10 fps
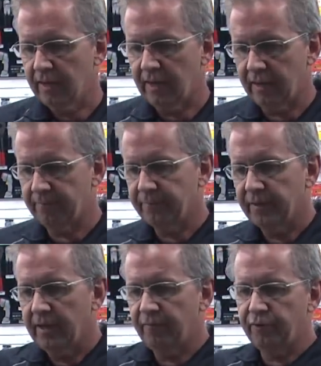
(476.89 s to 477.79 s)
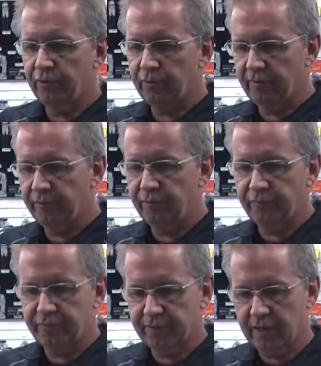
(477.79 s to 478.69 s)
And if you
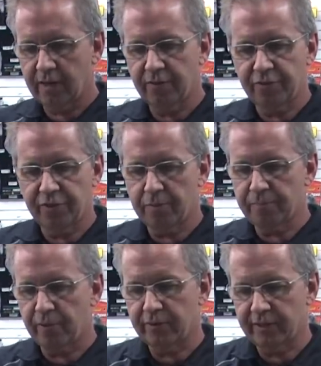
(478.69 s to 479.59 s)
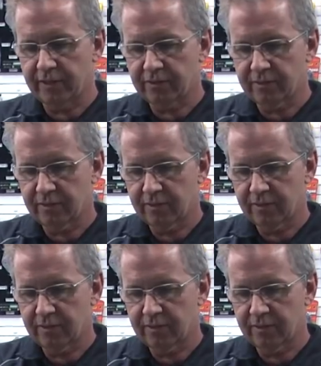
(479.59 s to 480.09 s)
kind of thump on this,